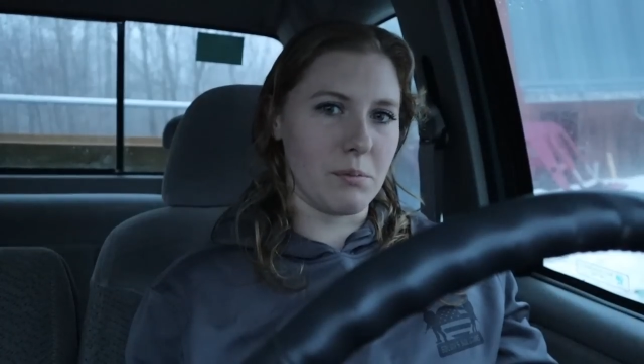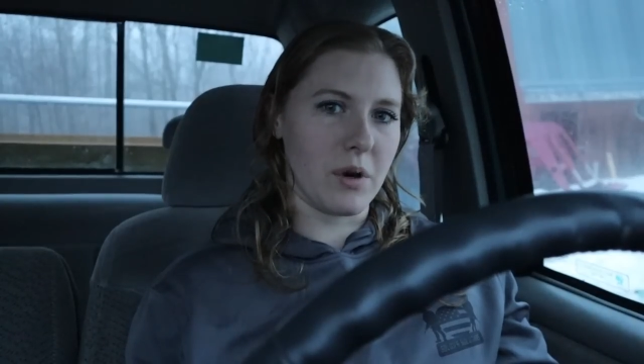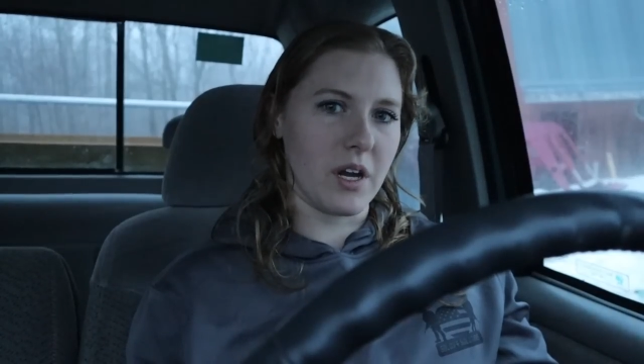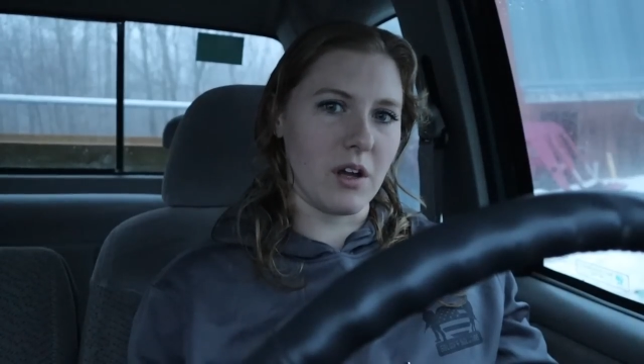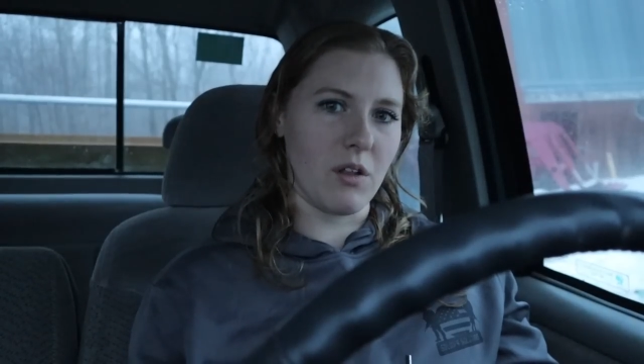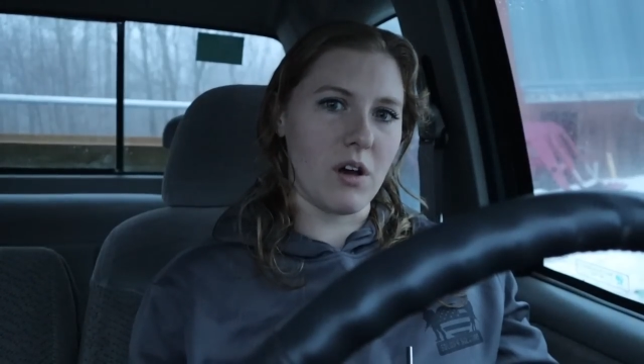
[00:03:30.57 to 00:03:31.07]

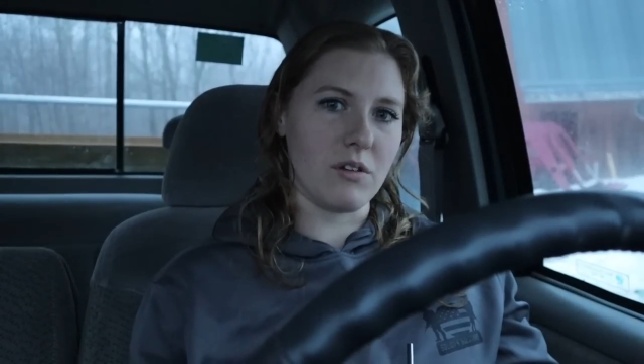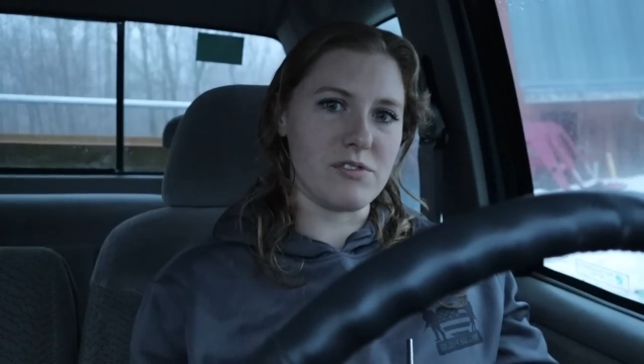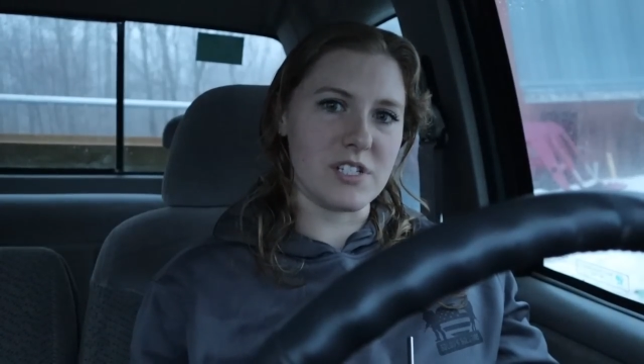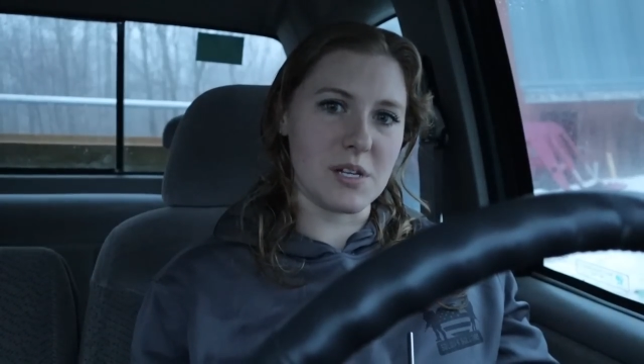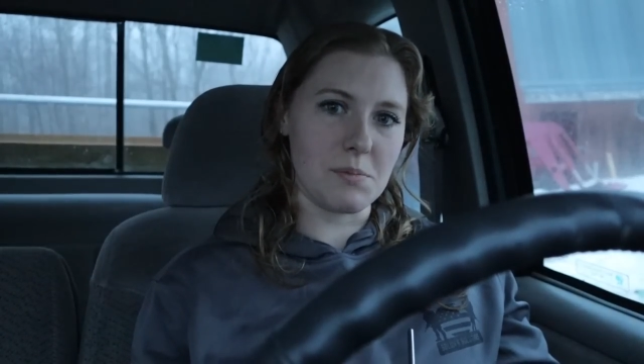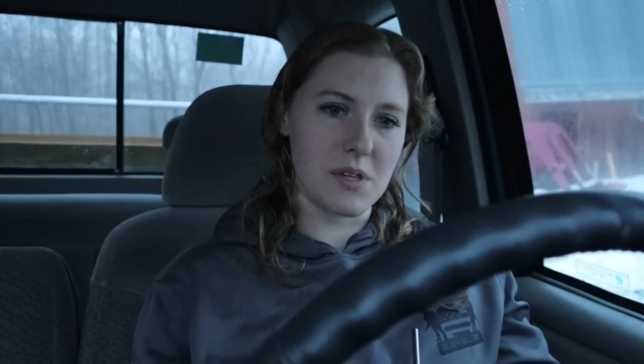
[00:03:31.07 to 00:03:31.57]
bring you along
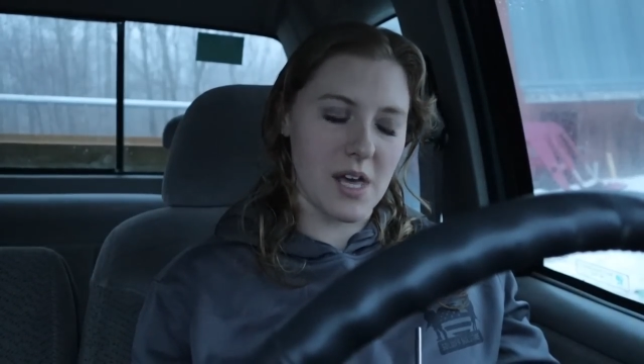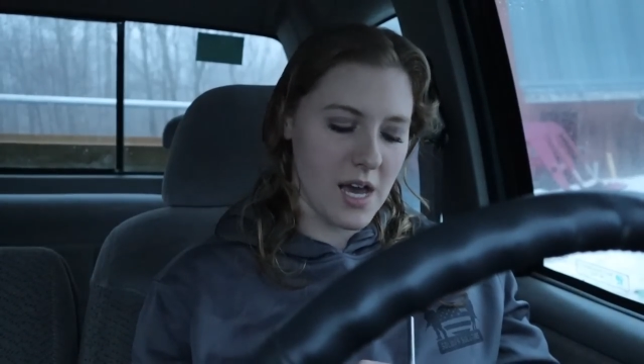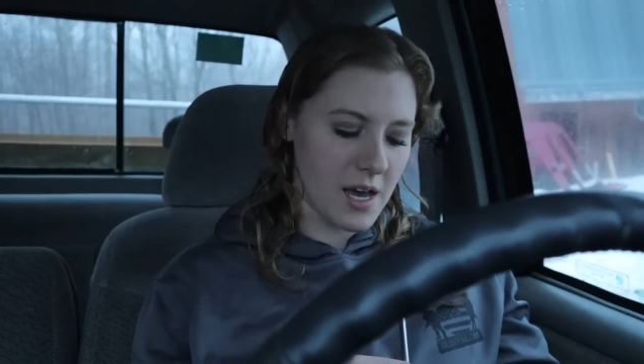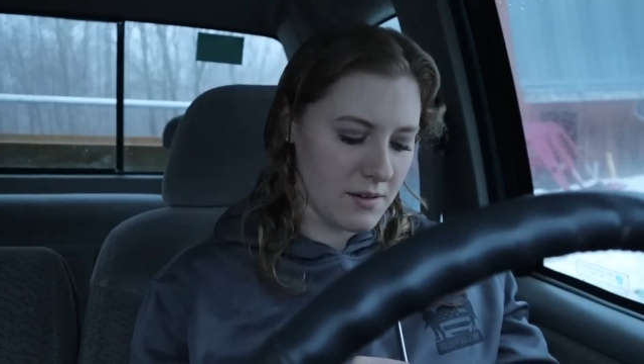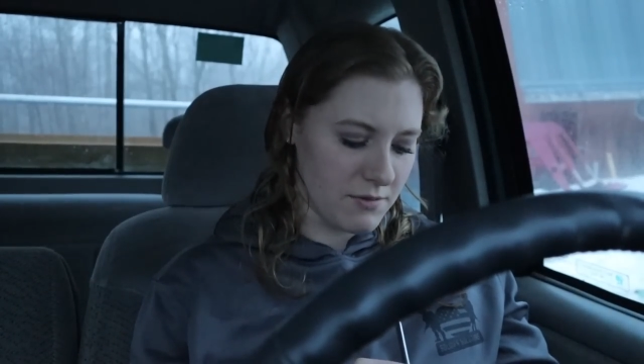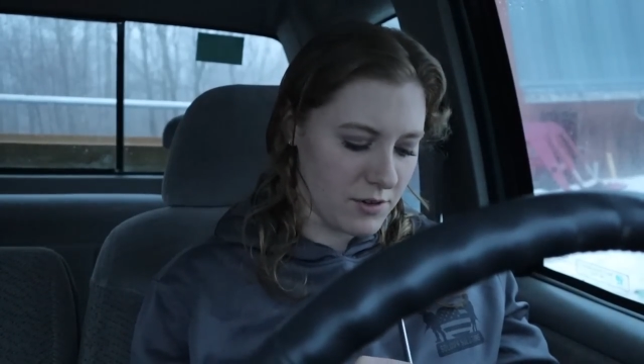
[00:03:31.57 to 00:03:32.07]
for some of
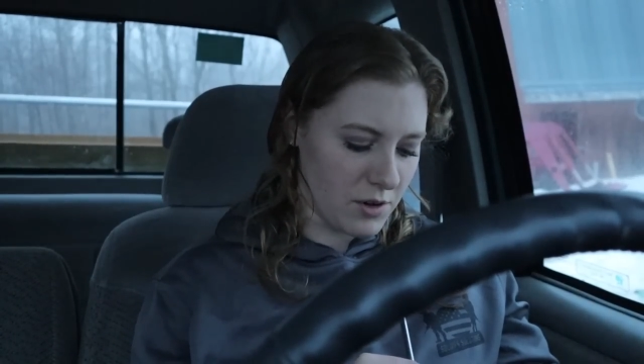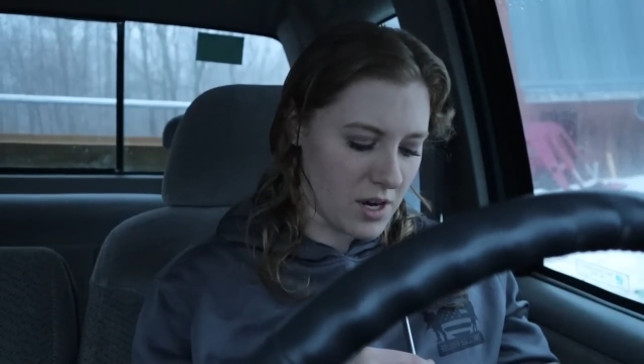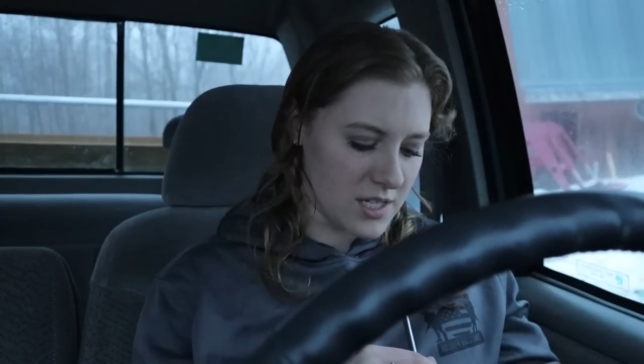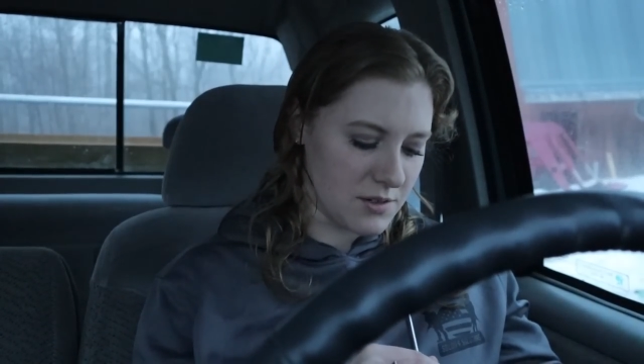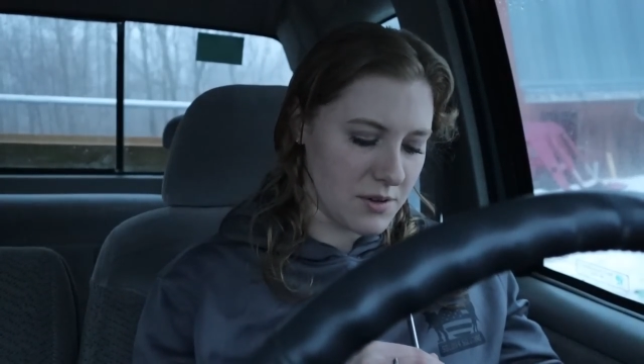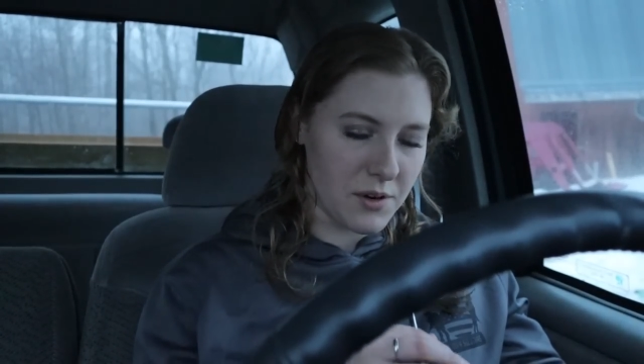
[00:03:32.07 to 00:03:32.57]
that if you
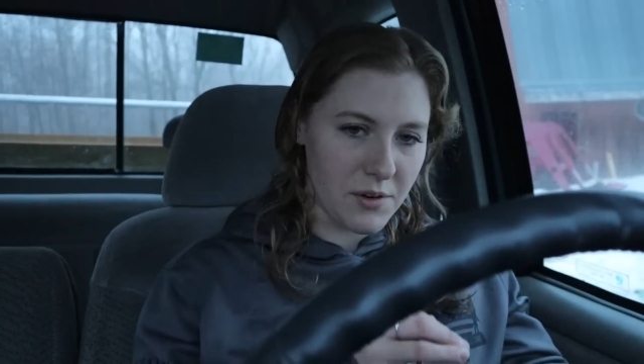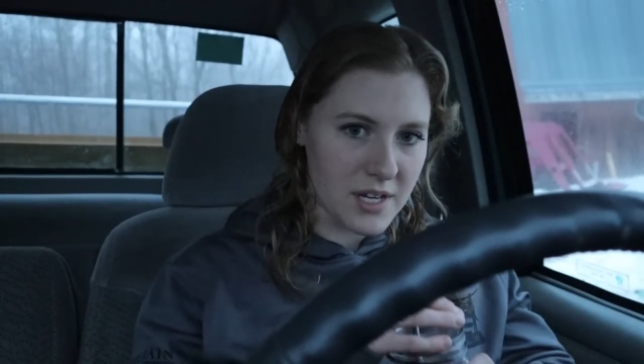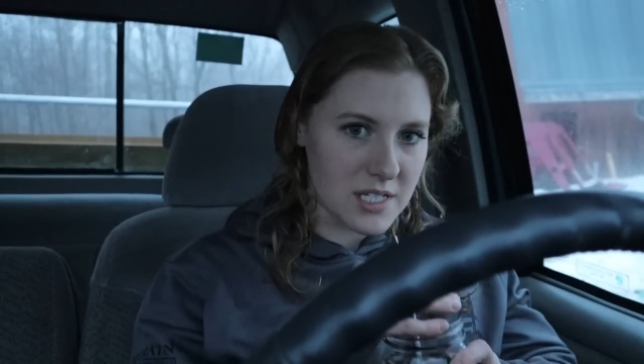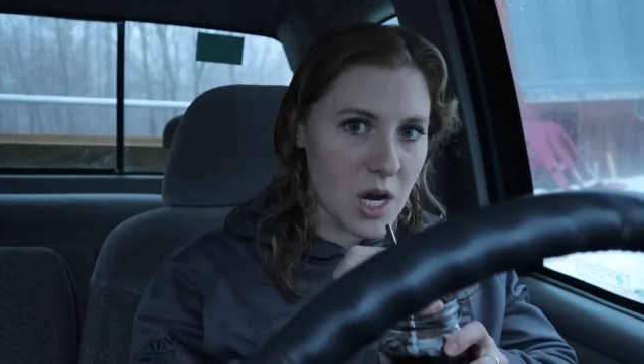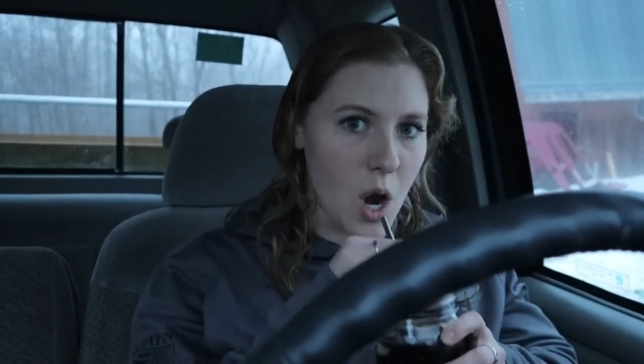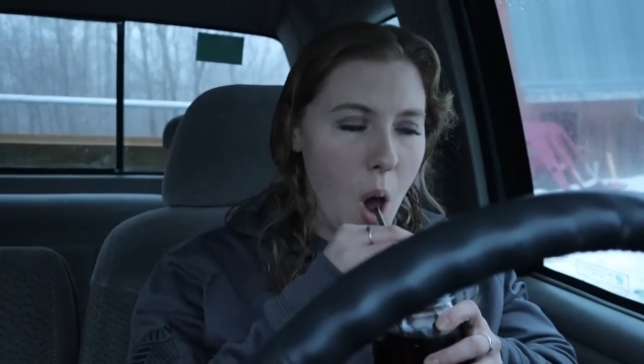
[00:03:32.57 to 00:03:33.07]
guys are
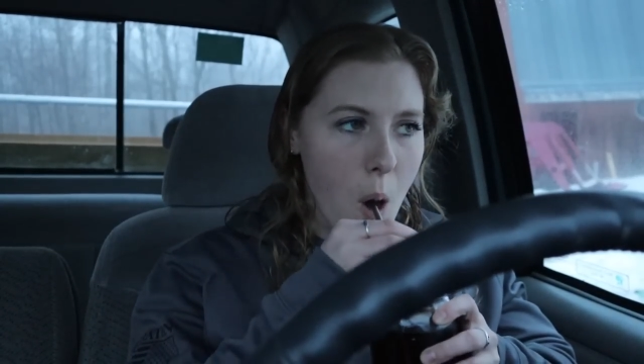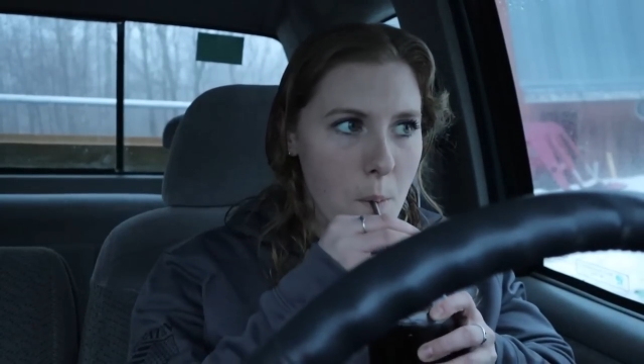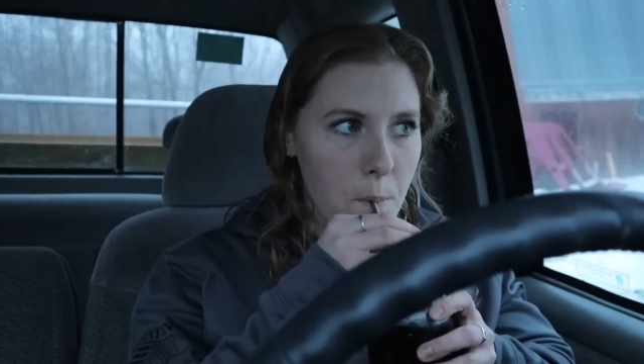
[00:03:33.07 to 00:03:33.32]
interested.